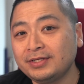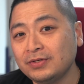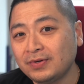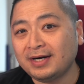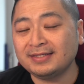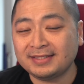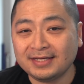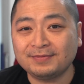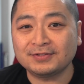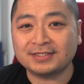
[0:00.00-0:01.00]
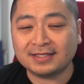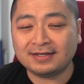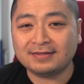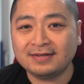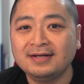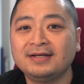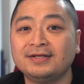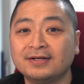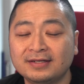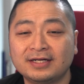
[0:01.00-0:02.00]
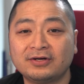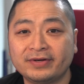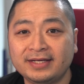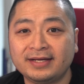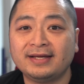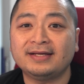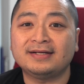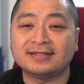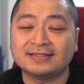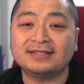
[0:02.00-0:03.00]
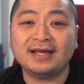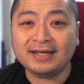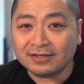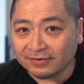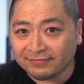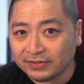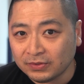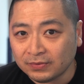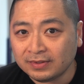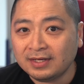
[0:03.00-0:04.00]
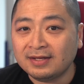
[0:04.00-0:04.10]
UITableViewCell, you're going to create a container view